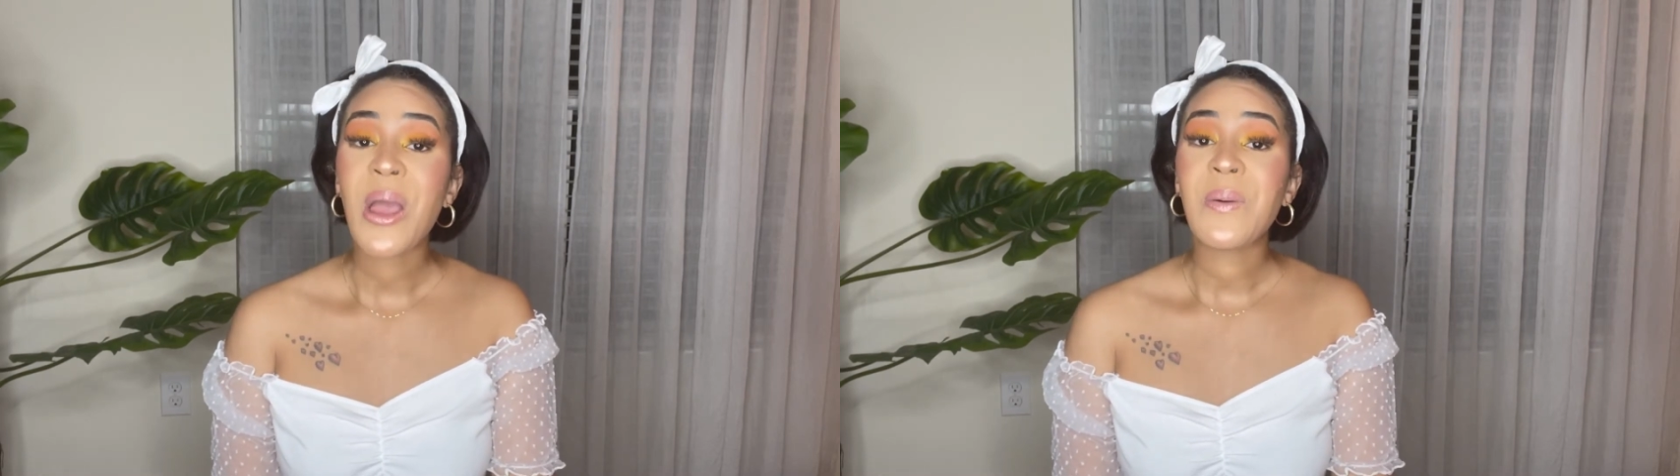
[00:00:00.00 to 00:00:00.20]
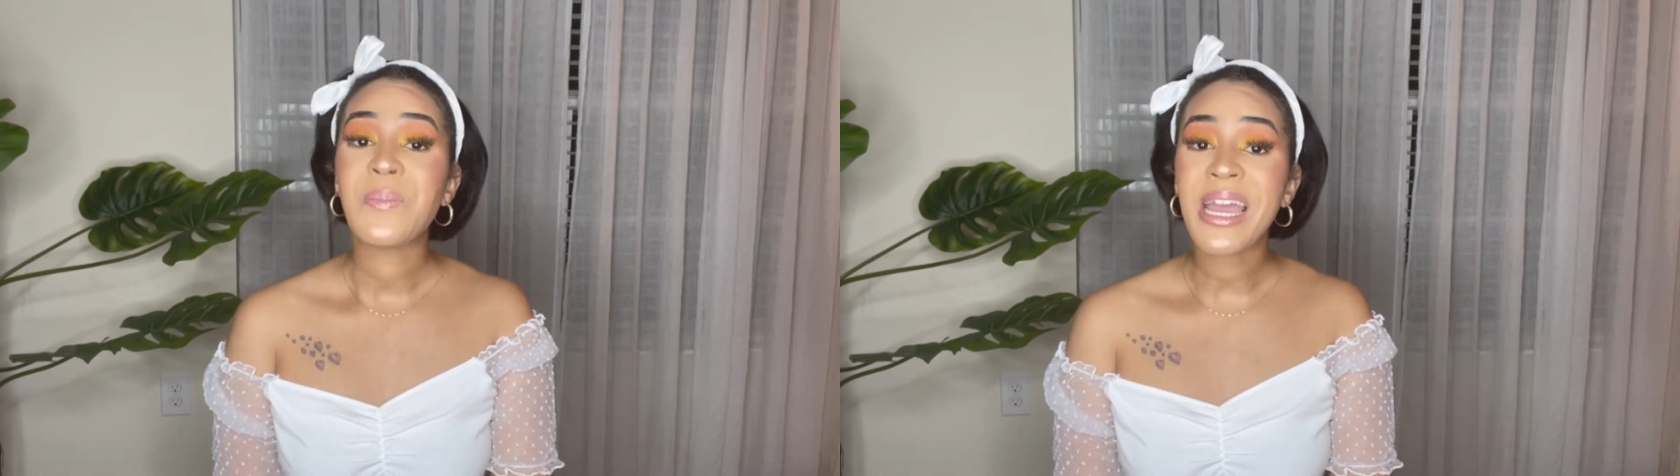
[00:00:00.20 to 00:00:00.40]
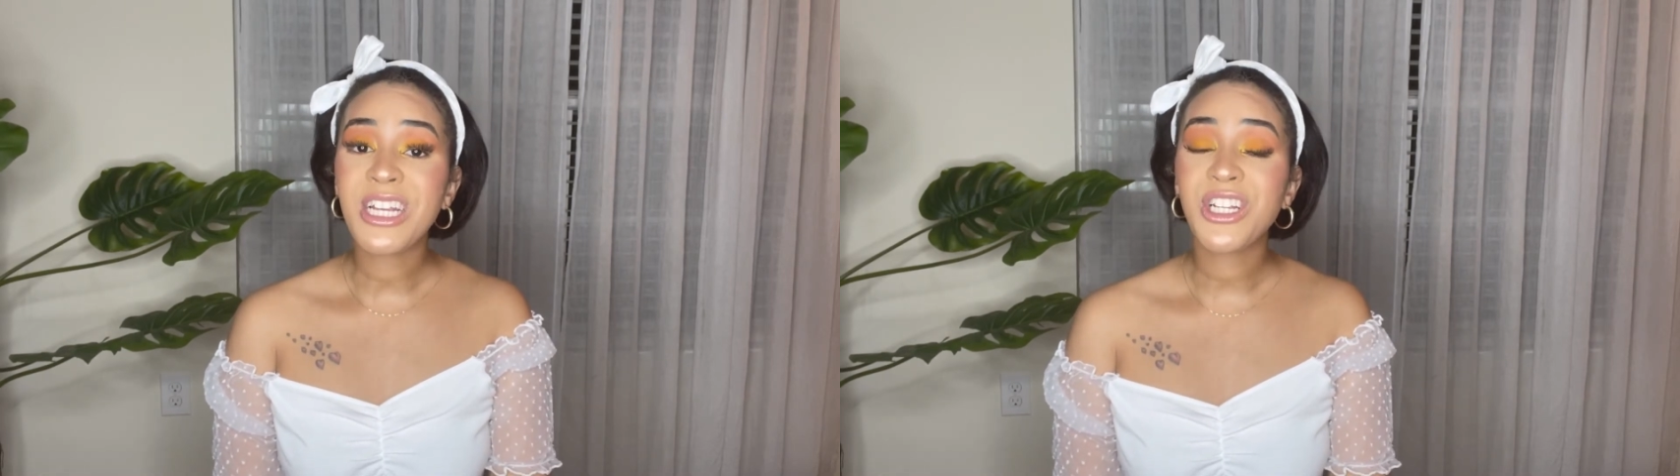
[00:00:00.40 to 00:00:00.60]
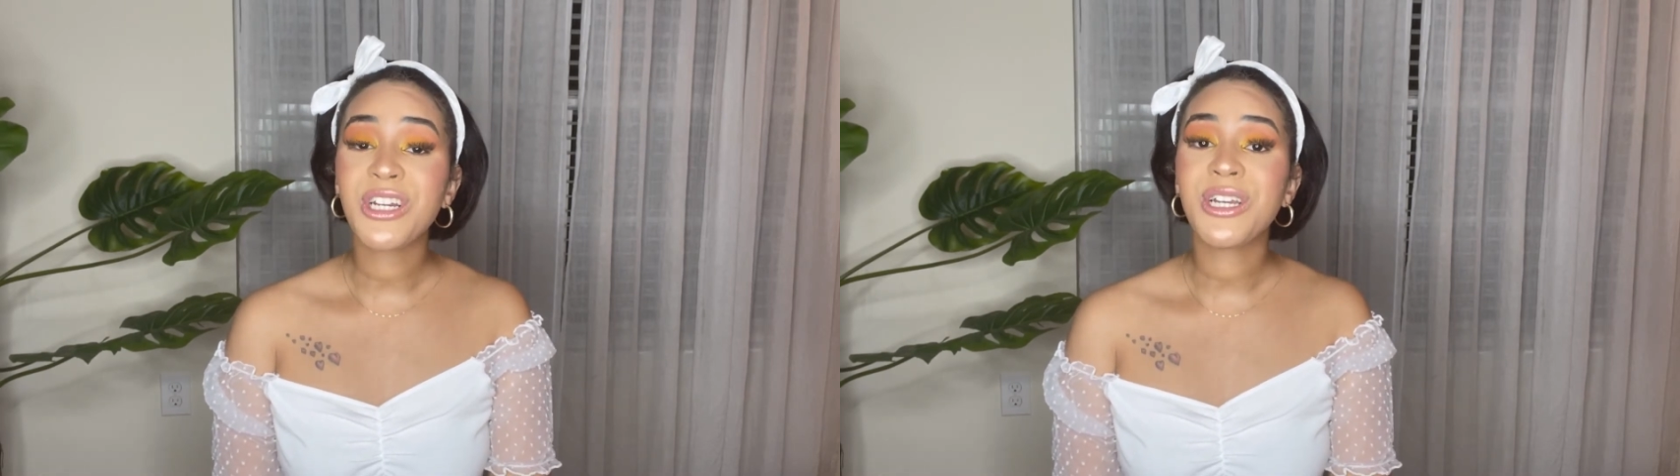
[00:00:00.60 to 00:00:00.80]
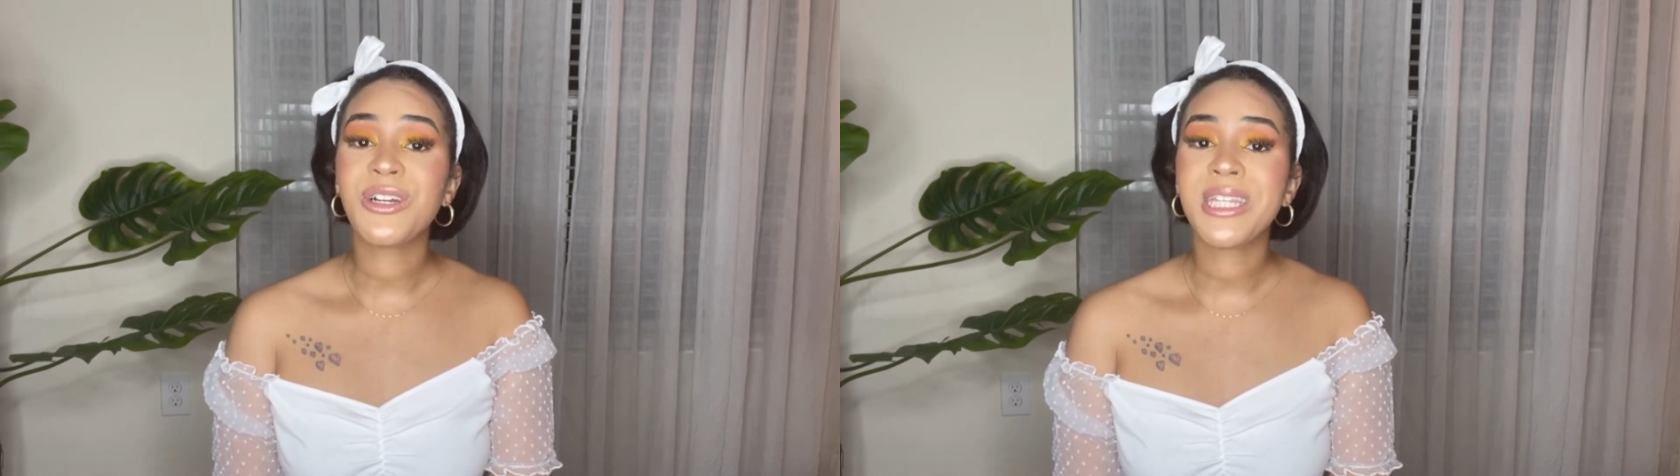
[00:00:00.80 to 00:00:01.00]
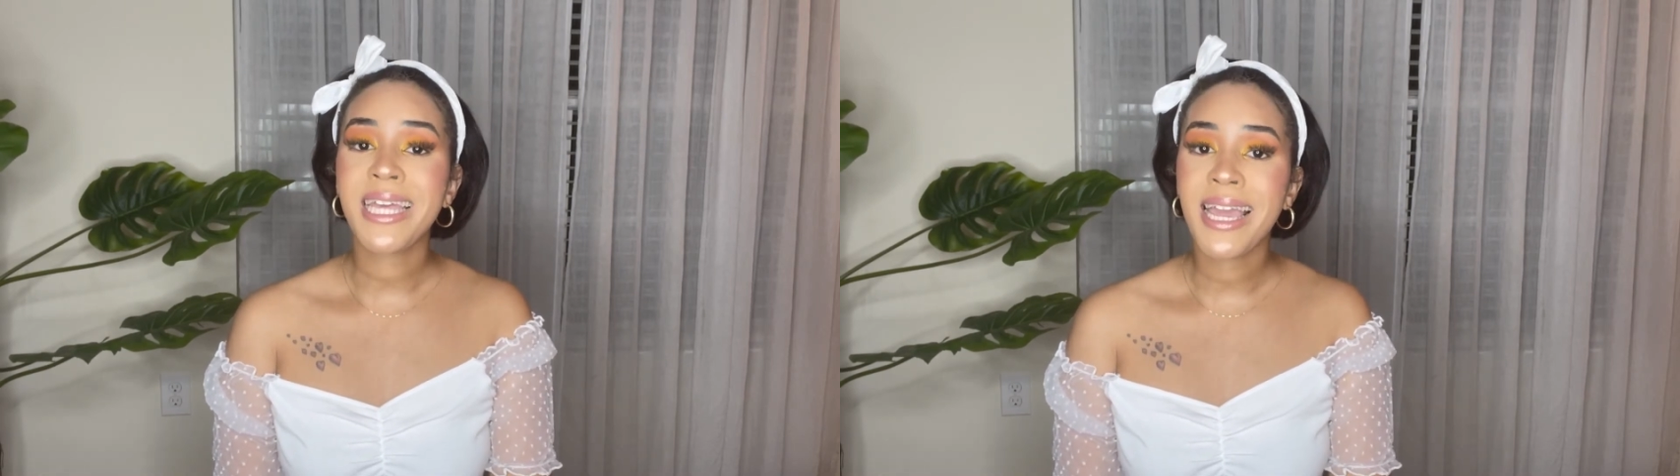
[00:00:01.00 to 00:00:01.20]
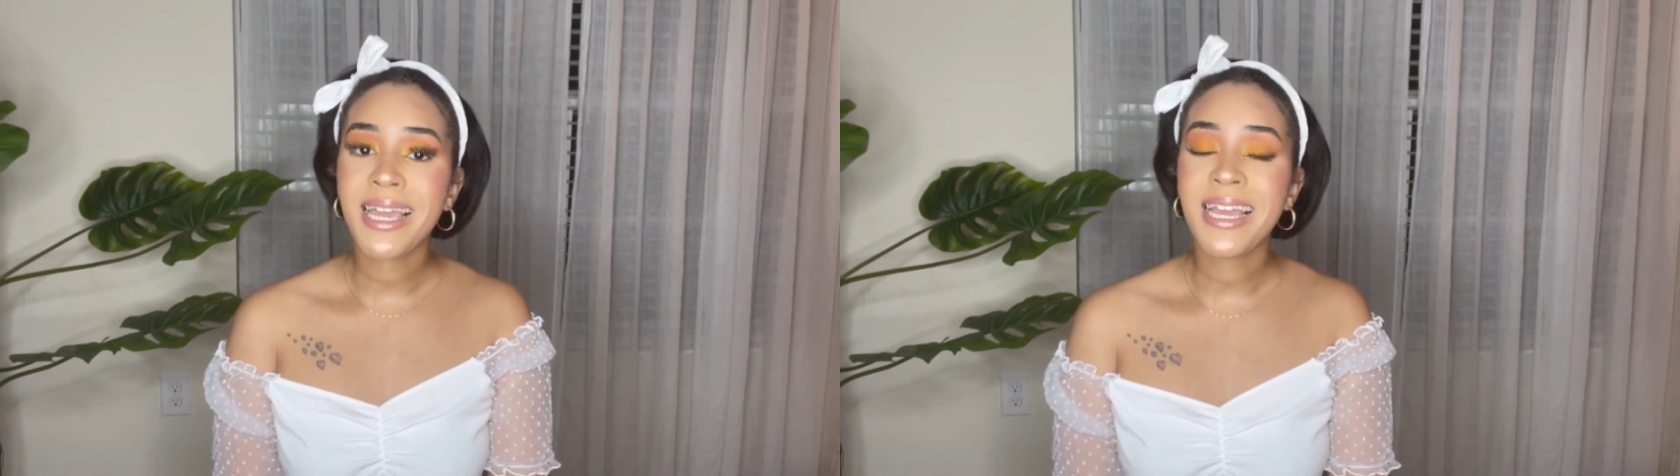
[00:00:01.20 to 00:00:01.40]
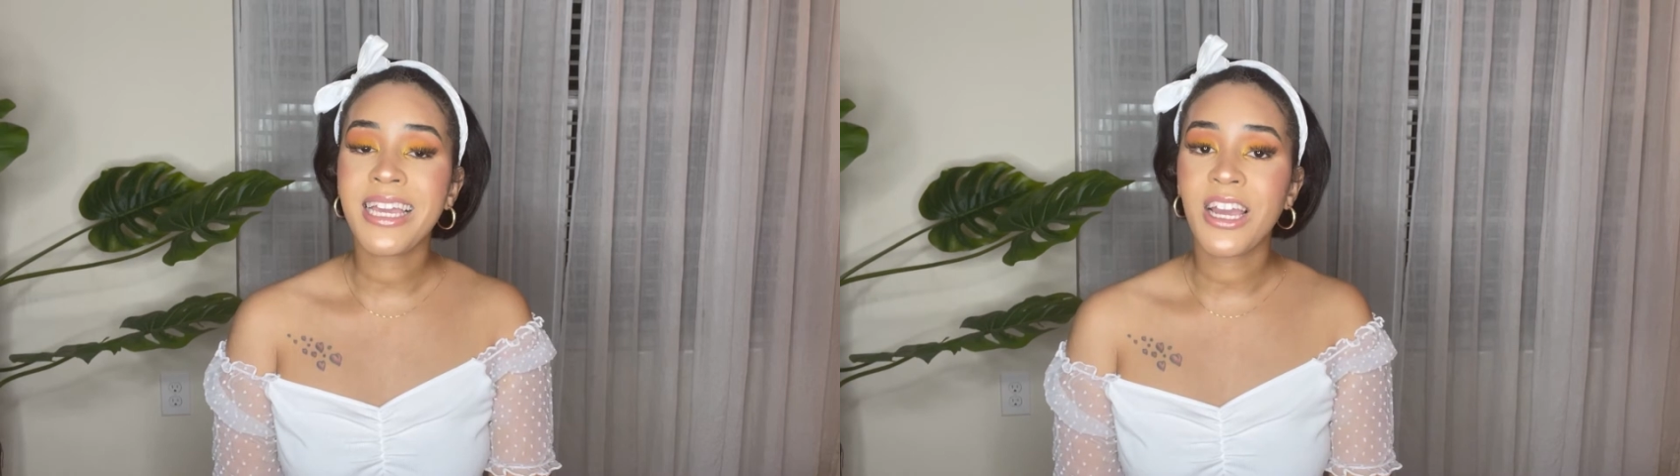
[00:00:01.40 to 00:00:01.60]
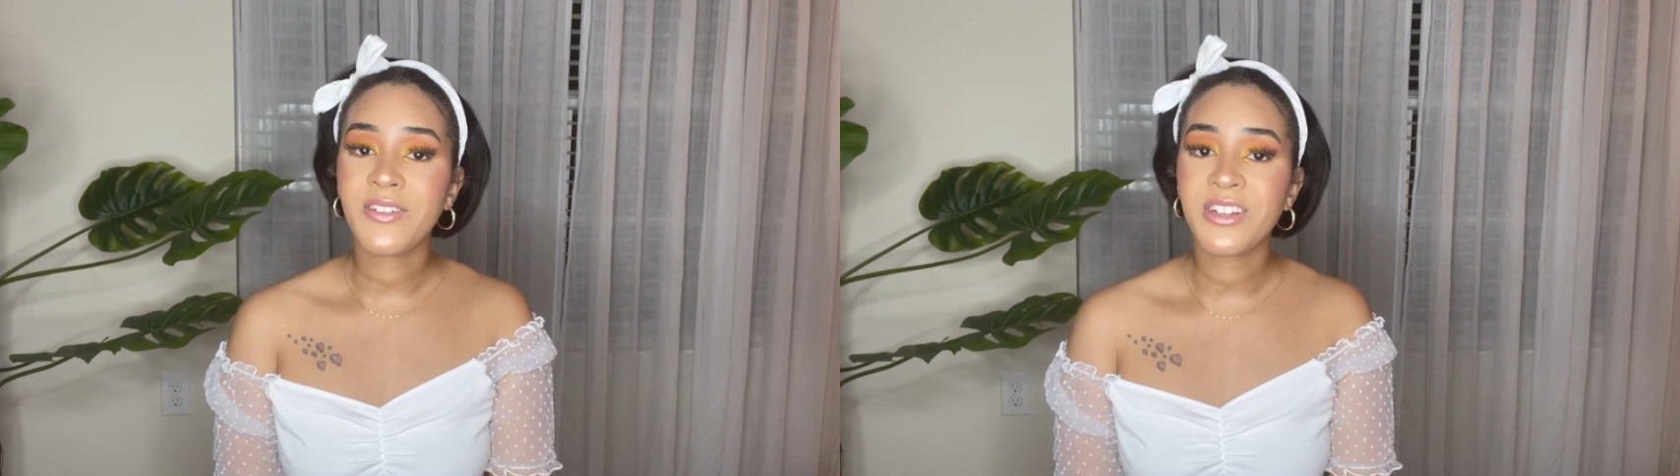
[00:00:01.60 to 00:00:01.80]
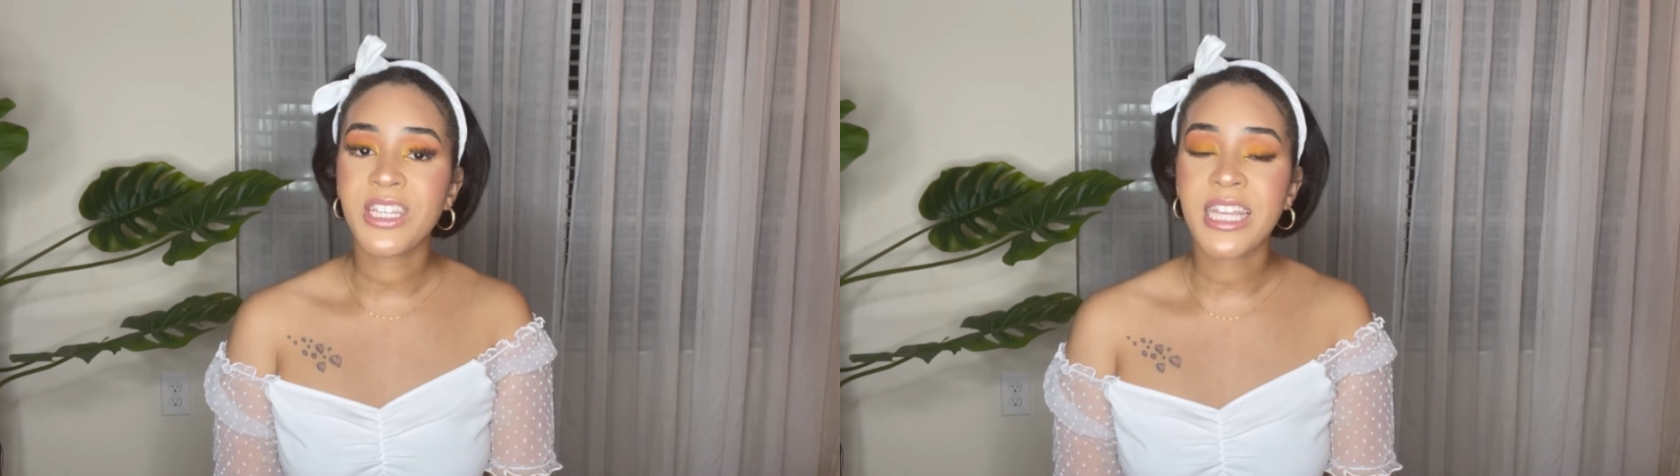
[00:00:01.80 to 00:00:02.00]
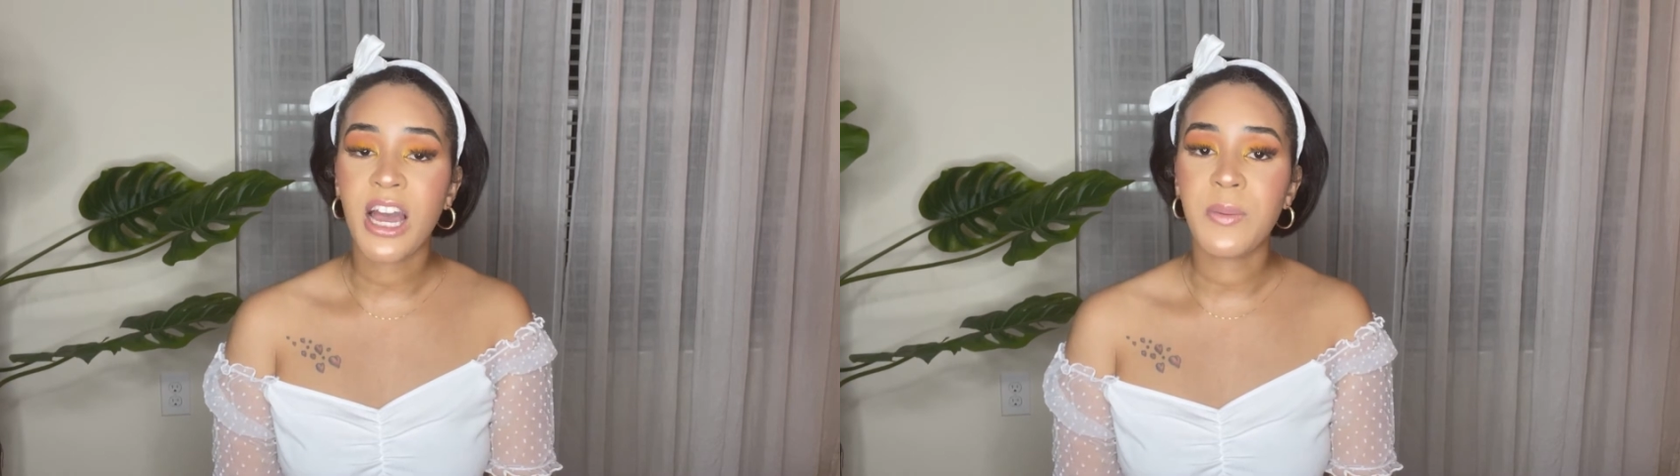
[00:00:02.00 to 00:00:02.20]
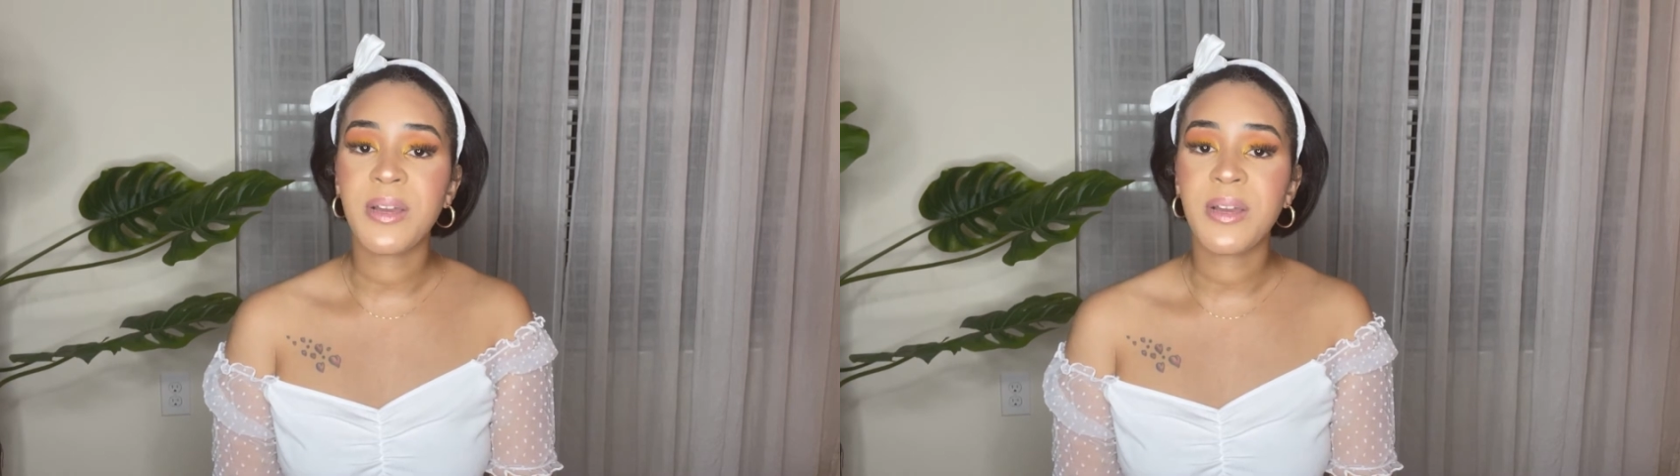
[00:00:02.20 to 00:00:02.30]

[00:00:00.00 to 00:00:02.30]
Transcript: Make sure you're taking care of your scalp.